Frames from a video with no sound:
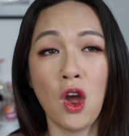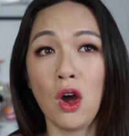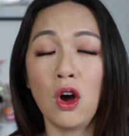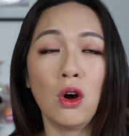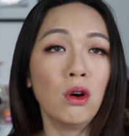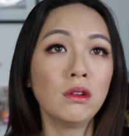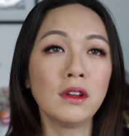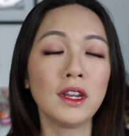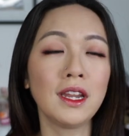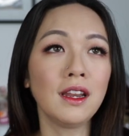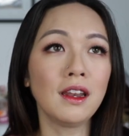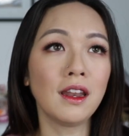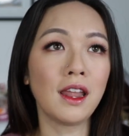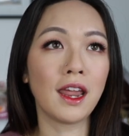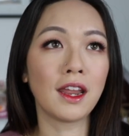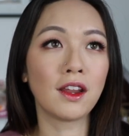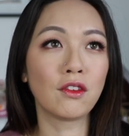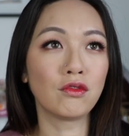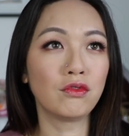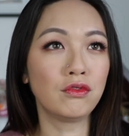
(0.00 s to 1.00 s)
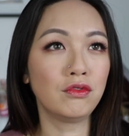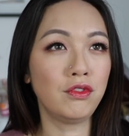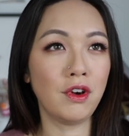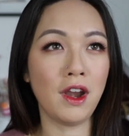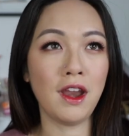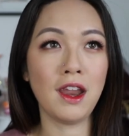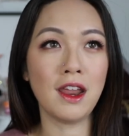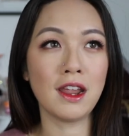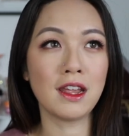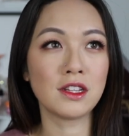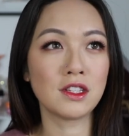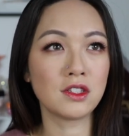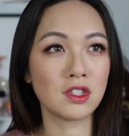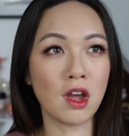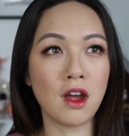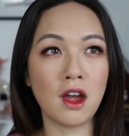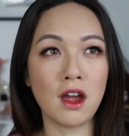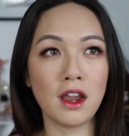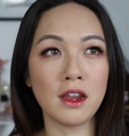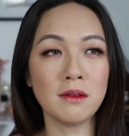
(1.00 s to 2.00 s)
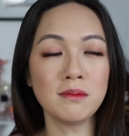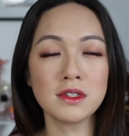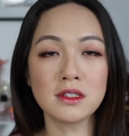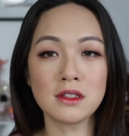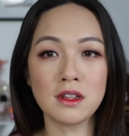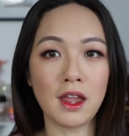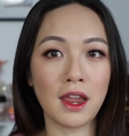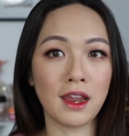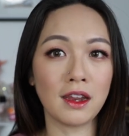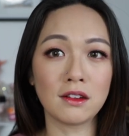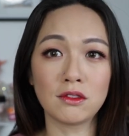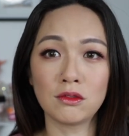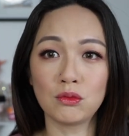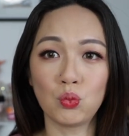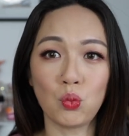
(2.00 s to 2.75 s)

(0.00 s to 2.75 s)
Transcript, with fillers: only like rare times like